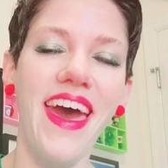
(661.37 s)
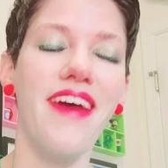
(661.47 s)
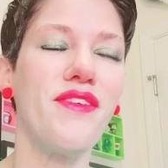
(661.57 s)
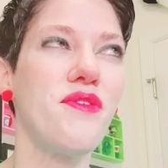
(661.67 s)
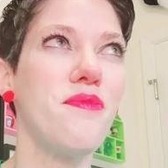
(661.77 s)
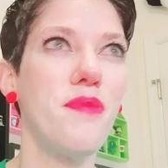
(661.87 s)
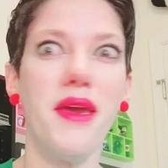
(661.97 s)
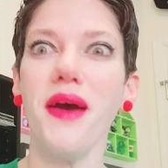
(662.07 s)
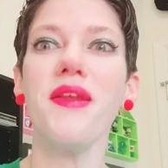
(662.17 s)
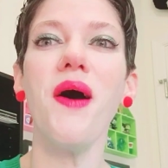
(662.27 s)
that would
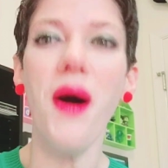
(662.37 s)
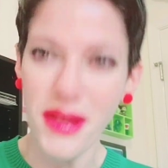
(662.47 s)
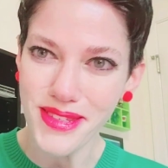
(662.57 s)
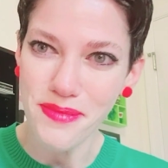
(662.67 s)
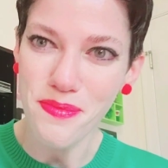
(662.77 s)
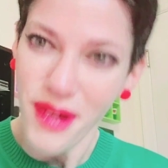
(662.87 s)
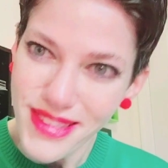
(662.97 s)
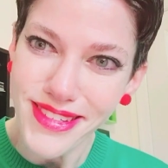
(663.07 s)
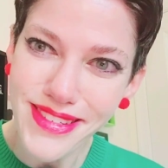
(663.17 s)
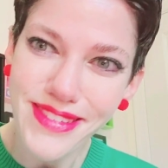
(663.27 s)
be an awesome
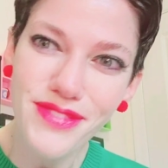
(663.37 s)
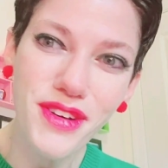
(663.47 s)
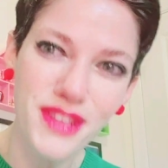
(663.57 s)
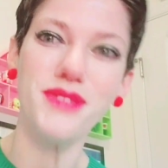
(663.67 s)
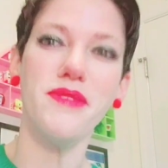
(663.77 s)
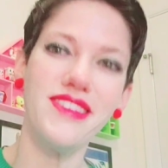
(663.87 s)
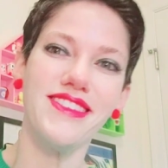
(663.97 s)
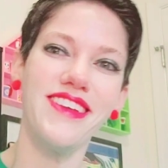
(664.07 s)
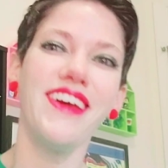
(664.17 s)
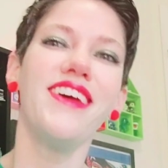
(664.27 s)
present for Christmas.
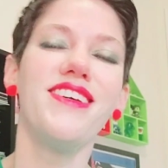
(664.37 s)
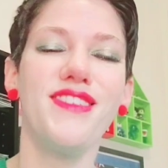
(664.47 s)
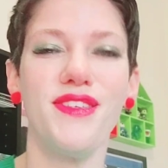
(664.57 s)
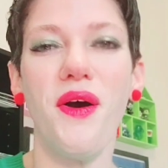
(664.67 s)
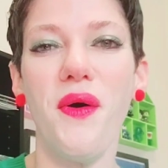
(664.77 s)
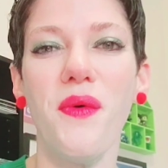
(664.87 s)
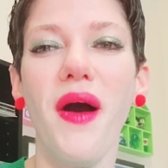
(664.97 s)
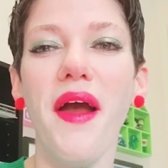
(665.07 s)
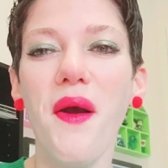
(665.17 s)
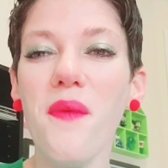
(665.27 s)
So
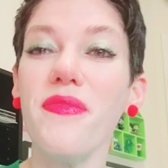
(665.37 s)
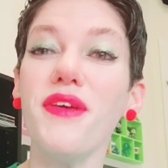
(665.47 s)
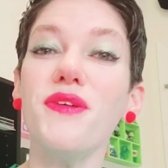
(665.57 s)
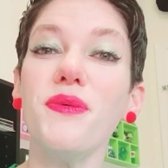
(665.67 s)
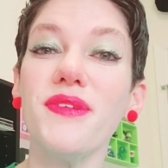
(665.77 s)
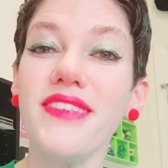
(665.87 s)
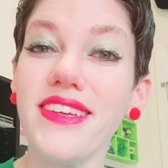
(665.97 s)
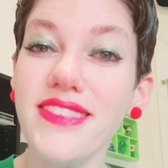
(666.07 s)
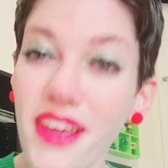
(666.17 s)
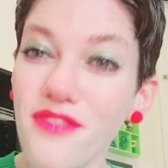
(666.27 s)
I hope that you will stay
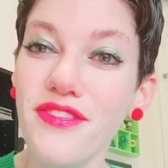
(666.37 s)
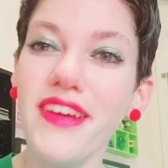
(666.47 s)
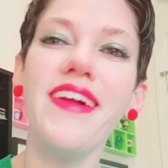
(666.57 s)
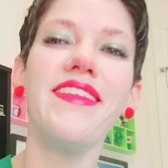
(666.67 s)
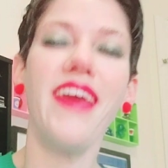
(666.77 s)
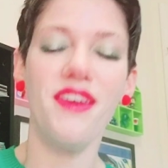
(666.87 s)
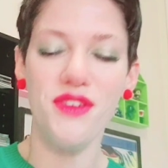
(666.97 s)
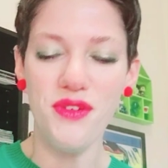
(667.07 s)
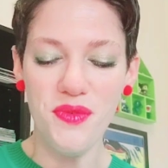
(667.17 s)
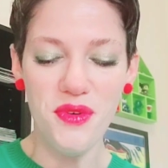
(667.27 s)
safe, that
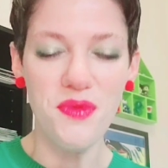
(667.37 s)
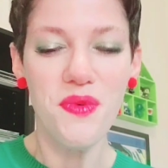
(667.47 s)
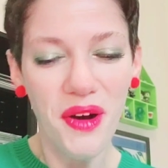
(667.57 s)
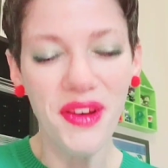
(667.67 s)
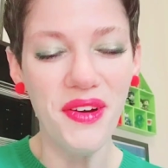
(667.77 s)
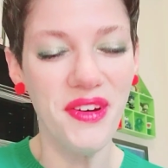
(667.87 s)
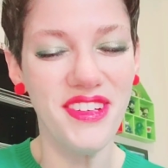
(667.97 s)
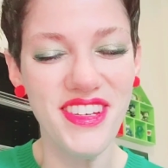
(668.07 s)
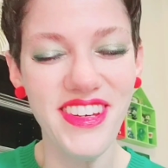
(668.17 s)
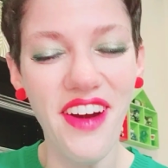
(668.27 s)
you will work
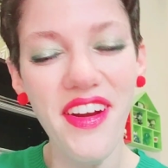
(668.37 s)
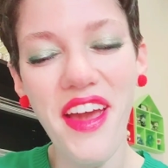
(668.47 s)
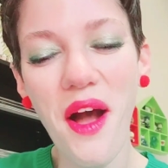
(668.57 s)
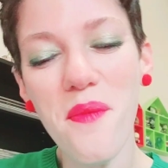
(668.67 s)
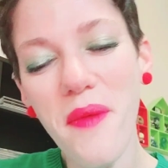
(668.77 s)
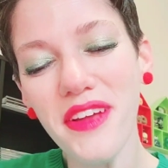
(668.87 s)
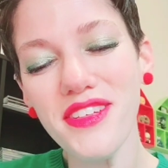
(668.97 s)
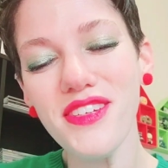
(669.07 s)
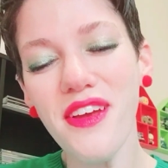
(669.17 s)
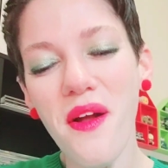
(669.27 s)
on sharing how
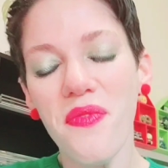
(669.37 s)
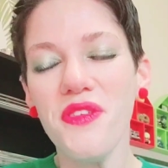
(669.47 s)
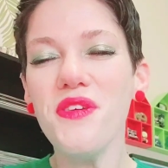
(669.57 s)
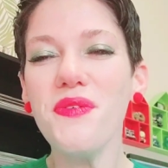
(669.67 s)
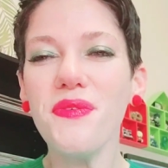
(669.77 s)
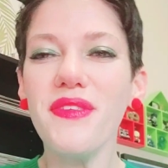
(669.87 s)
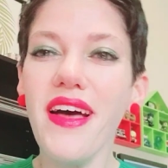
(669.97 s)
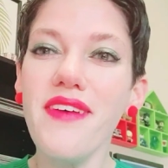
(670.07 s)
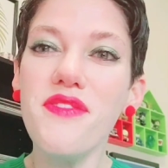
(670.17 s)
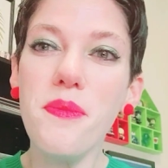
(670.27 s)
much you
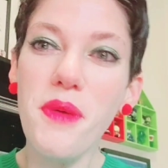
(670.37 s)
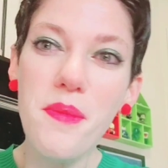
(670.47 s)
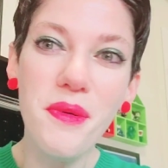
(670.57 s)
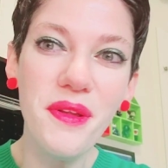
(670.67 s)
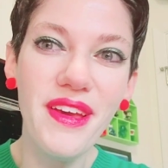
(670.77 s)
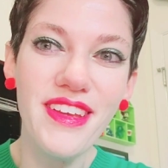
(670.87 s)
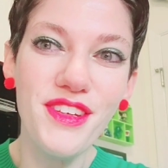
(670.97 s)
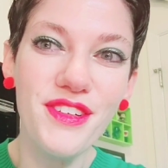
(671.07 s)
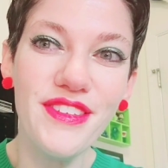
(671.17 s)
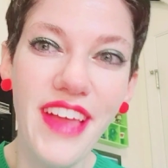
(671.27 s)
love the people in
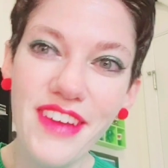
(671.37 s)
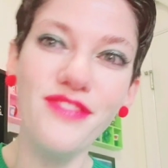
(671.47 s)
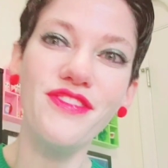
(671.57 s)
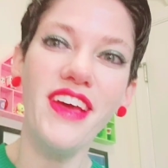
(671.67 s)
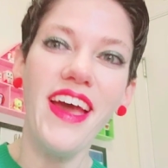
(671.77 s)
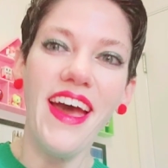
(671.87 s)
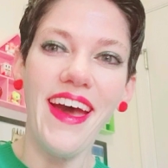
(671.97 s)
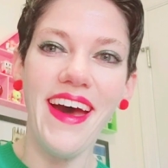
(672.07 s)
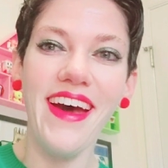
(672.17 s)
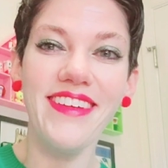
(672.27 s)
your life.
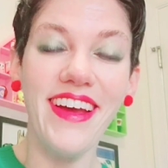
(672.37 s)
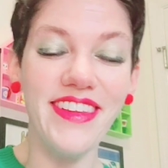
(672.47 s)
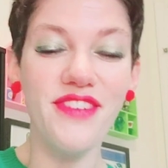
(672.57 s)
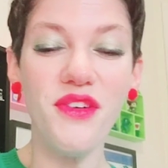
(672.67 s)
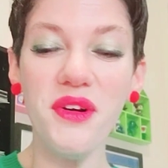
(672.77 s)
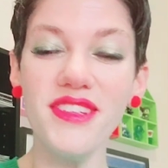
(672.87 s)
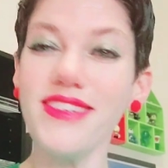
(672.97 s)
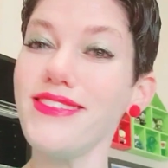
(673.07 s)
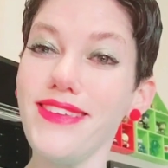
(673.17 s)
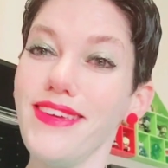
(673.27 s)
And I look forward
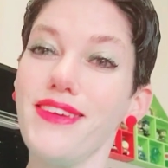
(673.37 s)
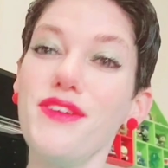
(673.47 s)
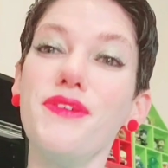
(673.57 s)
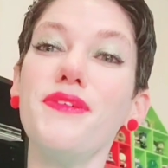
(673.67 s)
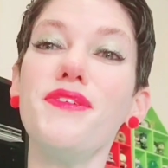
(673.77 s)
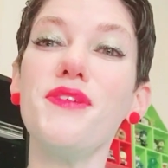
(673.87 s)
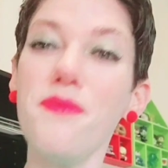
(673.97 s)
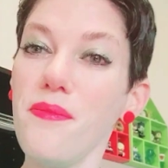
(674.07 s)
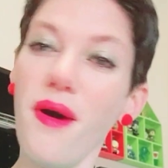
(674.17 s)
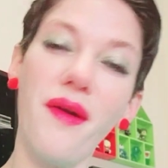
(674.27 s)
to seeing you
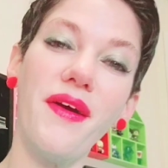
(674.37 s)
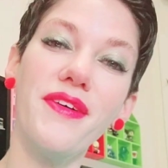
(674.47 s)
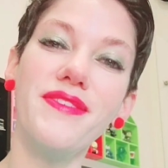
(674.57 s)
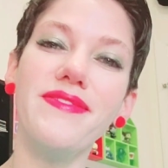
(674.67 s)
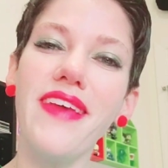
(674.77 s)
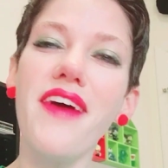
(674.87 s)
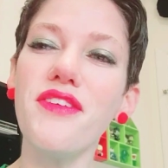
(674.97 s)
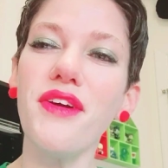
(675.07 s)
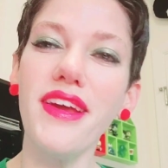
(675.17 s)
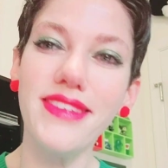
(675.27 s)
tomorrow. Have a
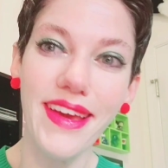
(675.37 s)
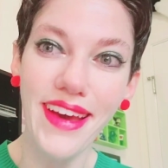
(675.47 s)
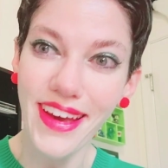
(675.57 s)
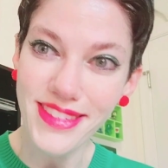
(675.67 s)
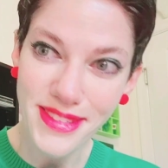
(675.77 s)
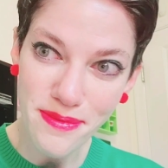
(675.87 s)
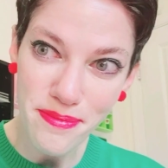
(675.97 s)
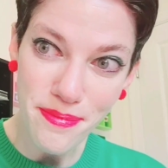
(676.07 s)
great day, guys.